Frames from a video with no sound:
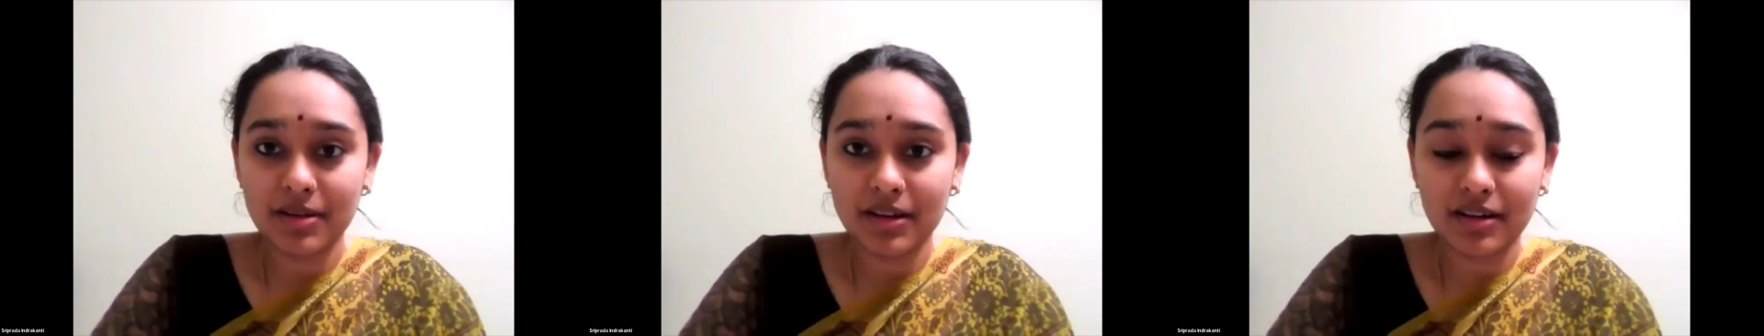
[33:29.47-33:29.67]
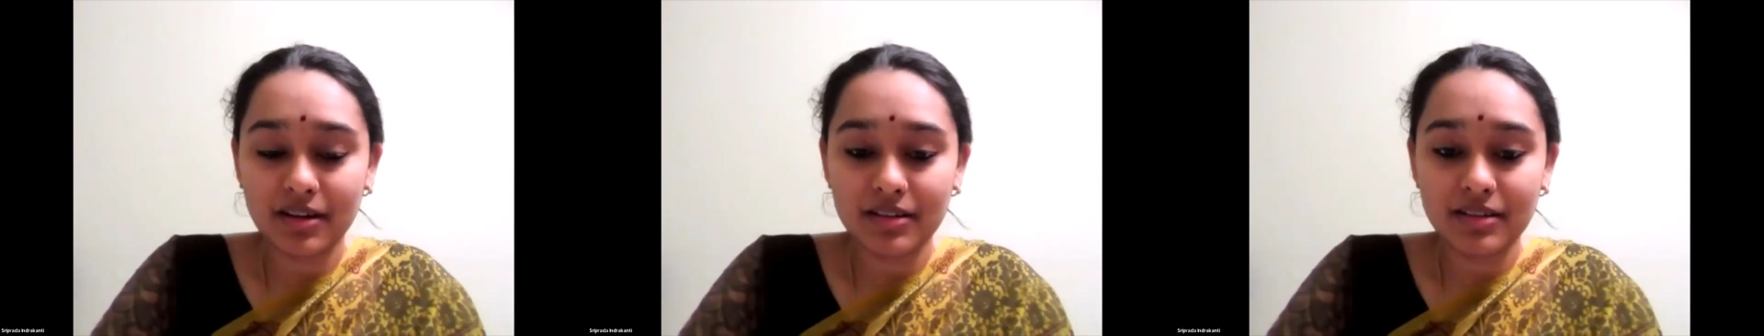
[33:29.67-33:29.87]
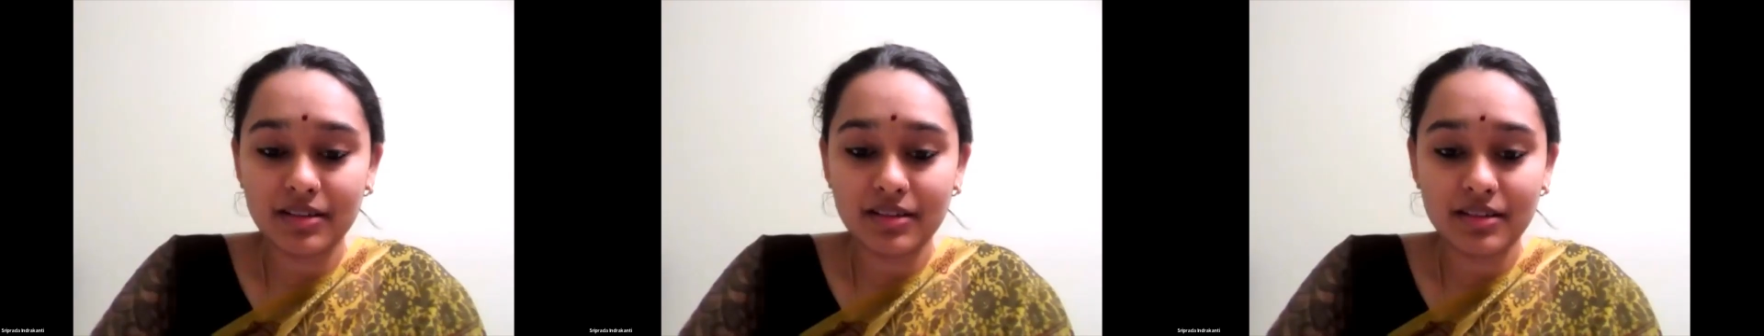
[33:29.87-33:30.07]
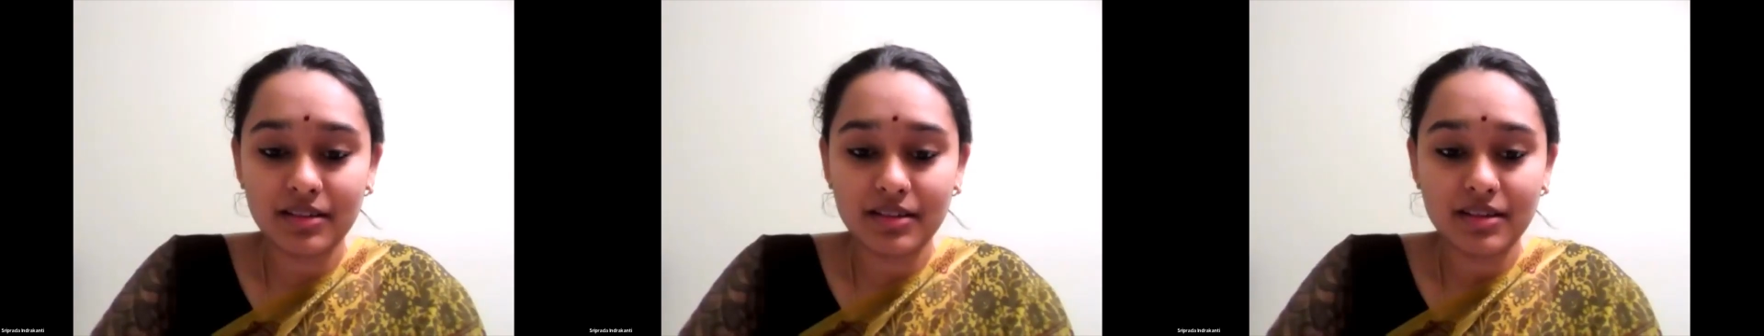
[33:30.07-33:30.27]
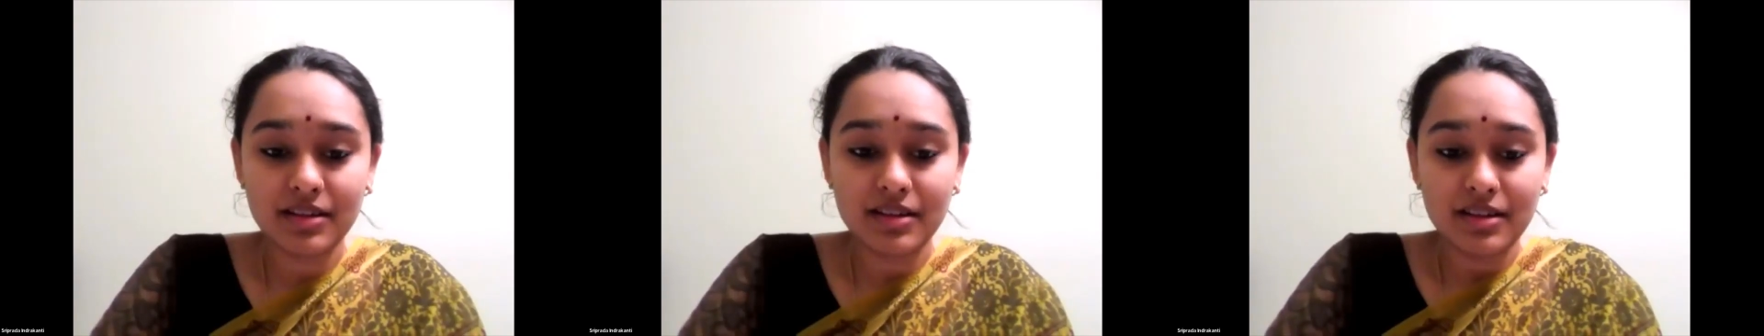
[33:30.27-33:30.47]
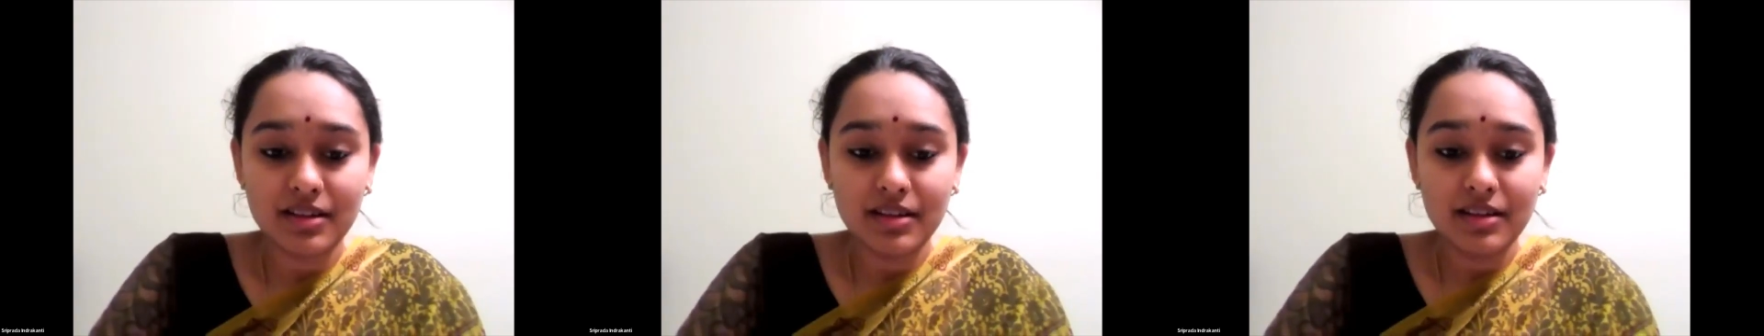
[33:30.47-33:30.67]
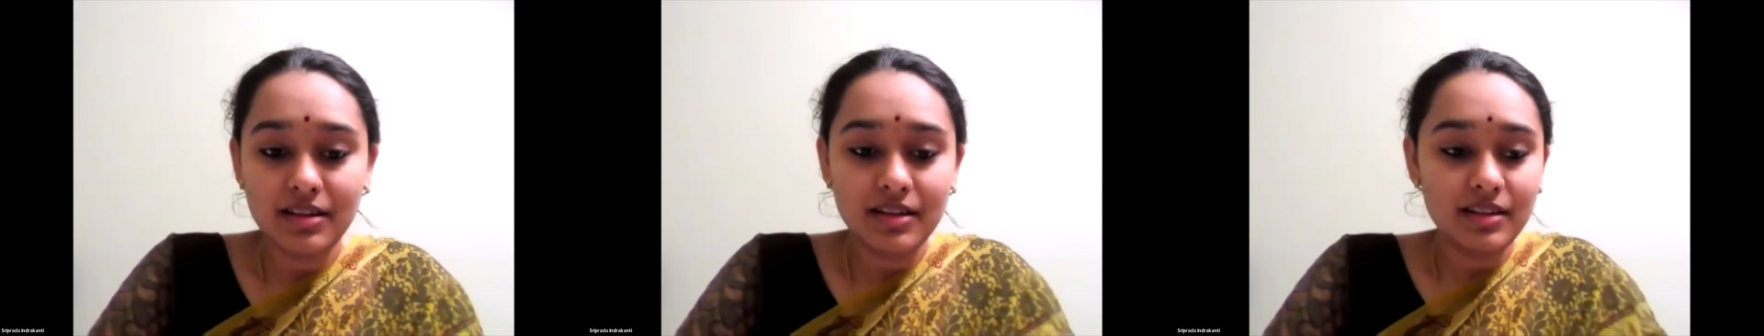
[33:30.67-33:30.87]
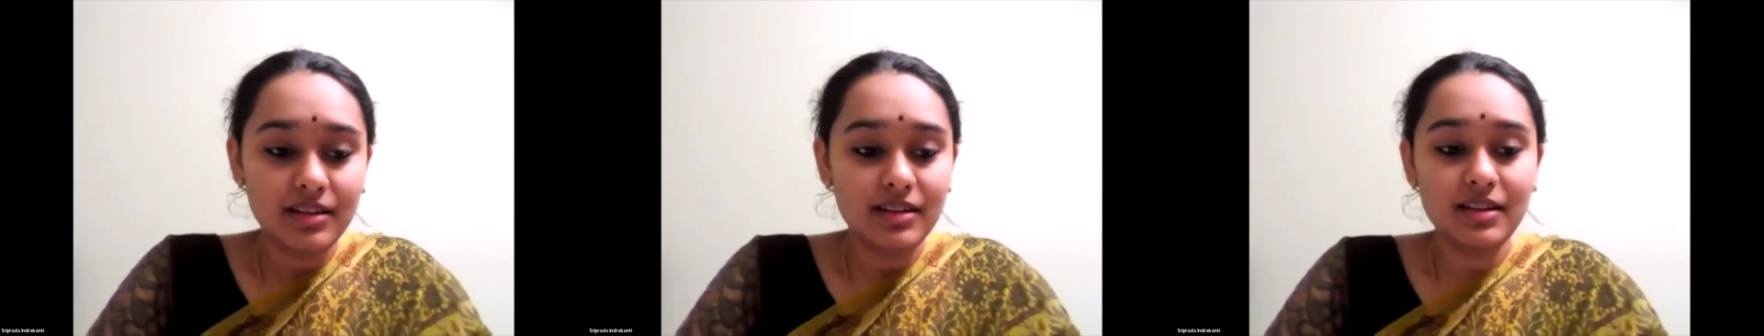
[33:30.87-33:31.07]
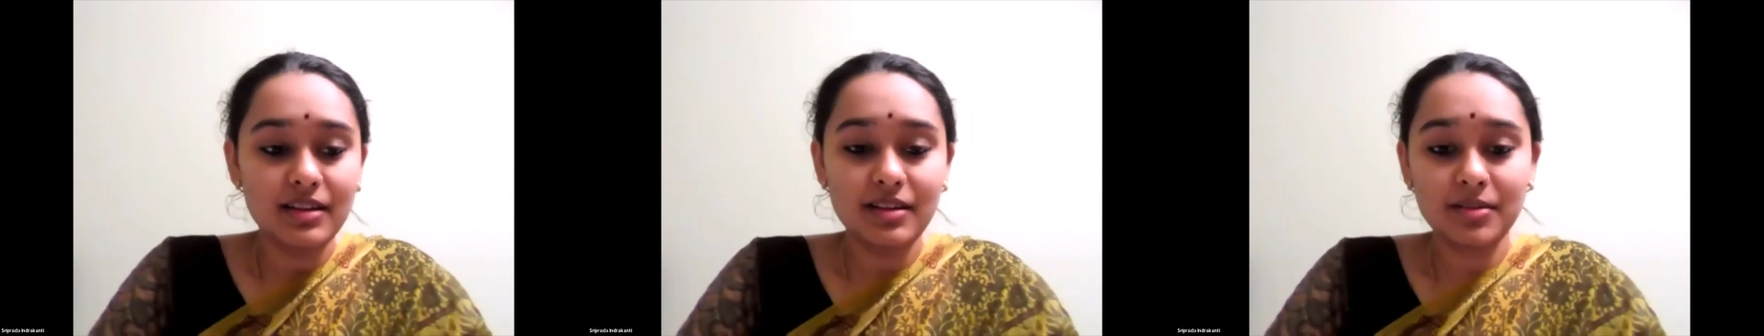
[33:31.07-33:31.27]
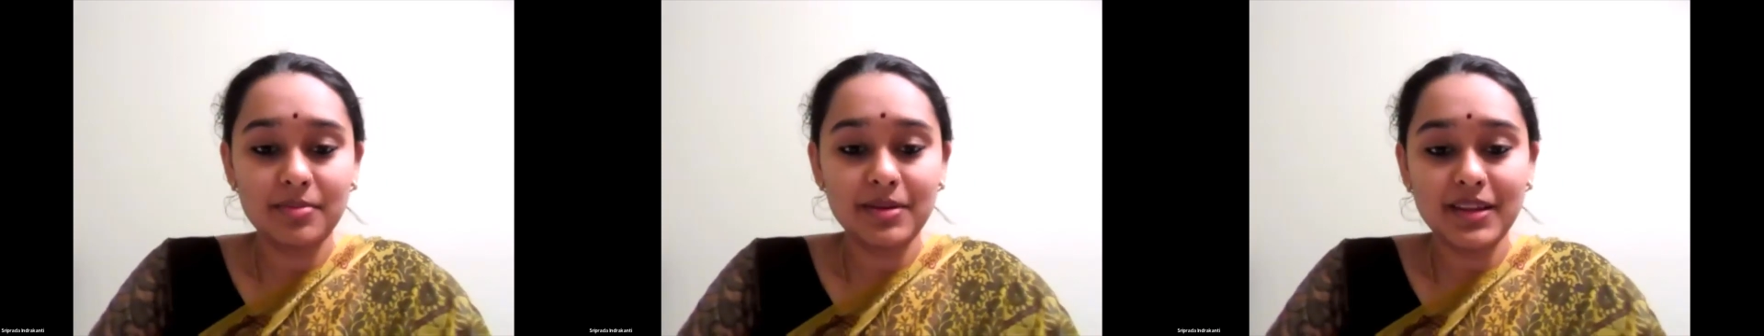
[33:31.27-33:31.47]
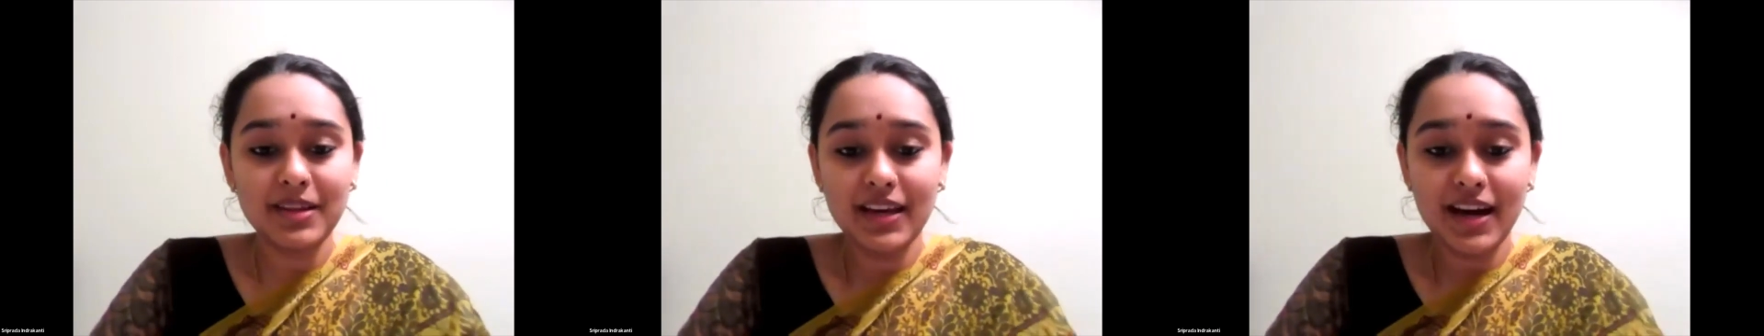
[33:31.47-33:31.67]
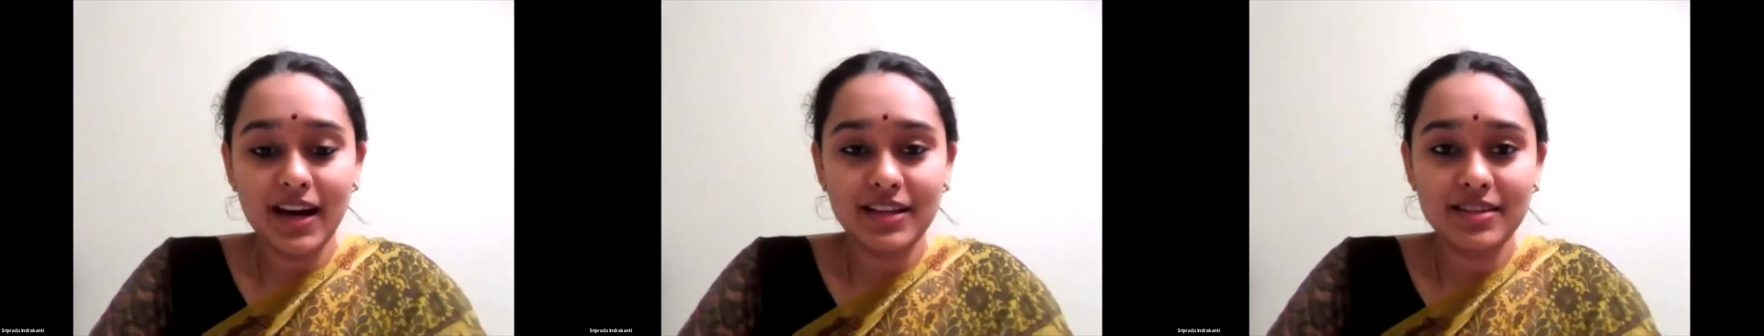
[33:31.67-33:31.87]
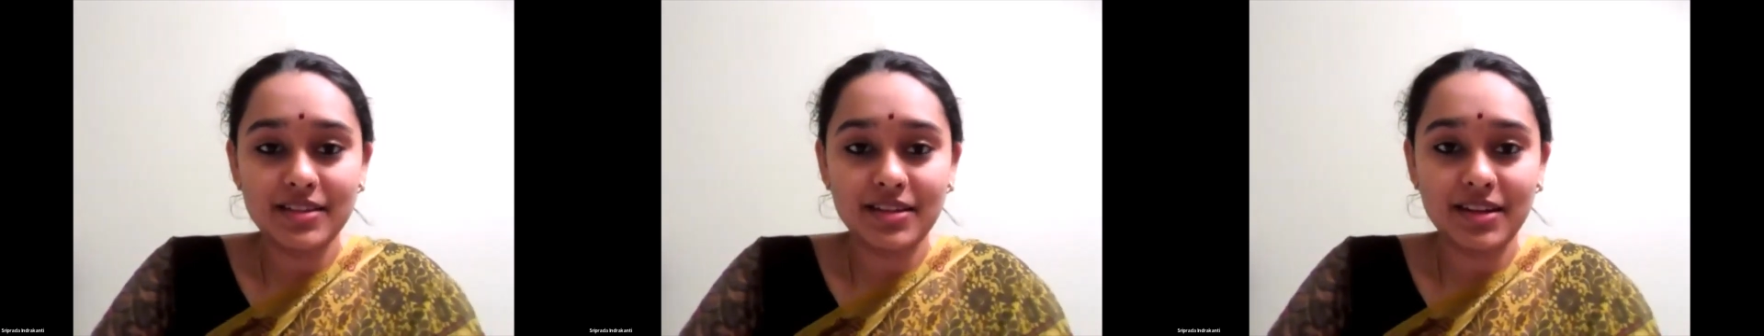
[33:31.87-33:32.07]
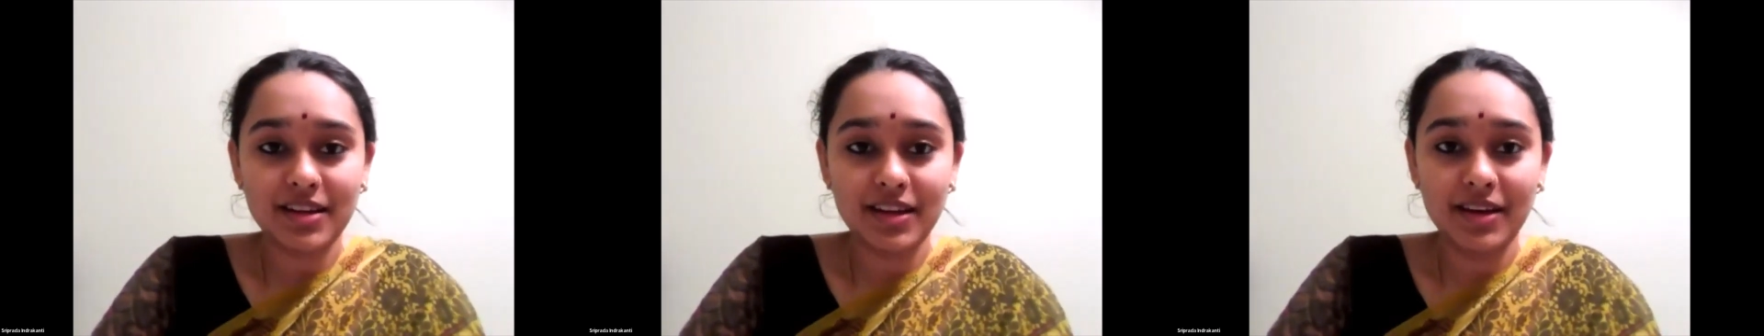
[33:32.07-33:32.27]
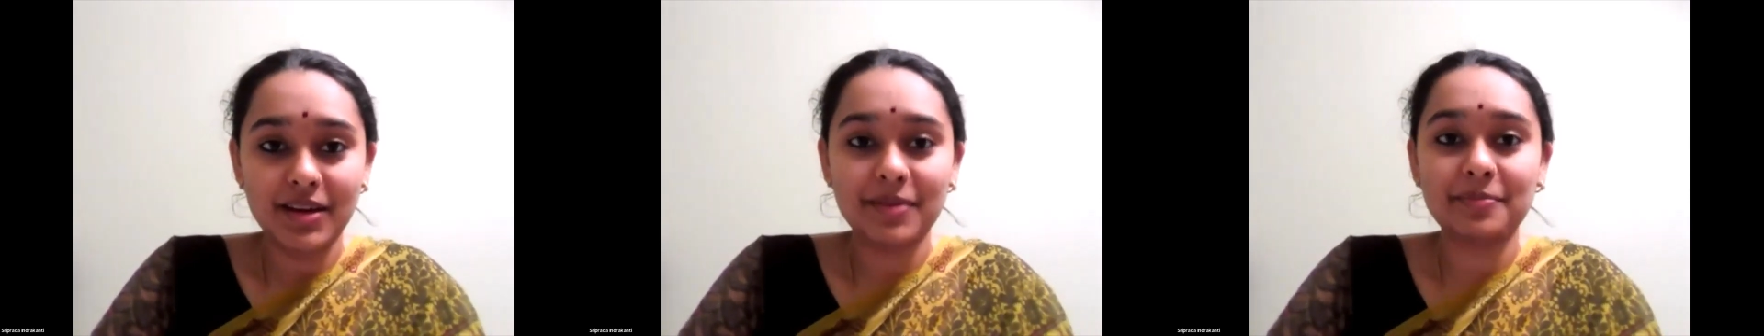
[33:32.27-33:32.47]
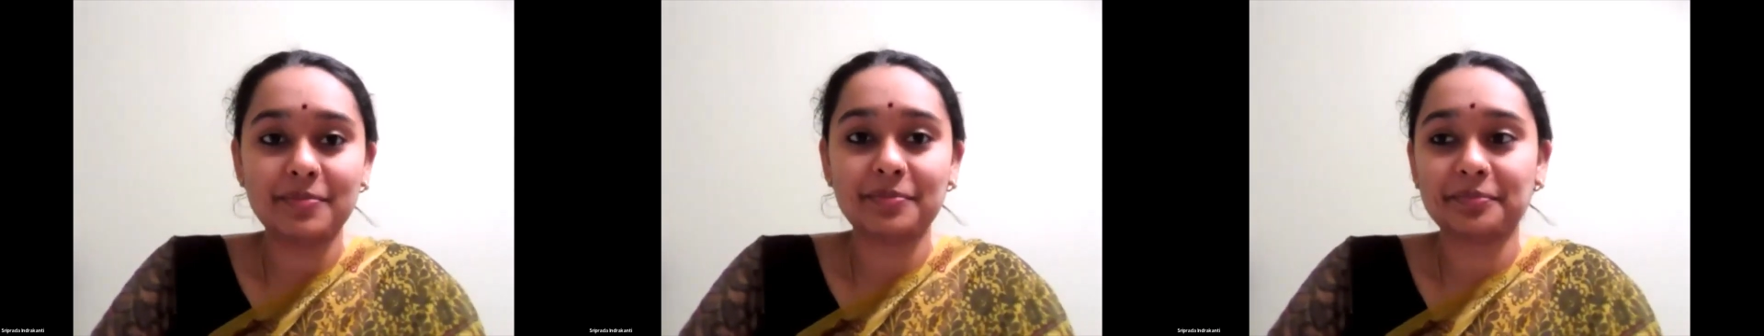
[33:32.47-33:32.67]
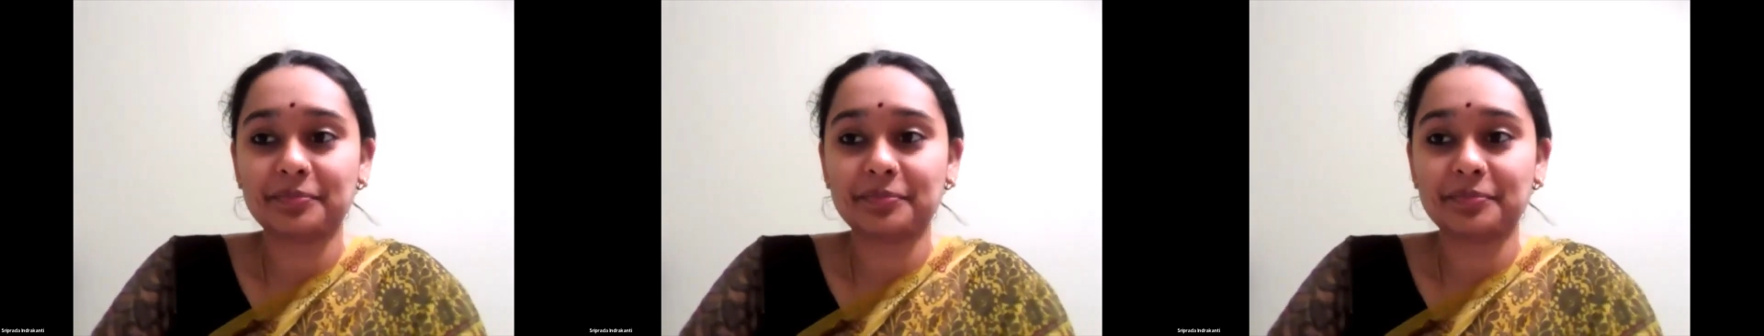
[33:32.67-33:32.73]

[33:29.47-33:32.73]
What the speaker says: because it'll be the answer key.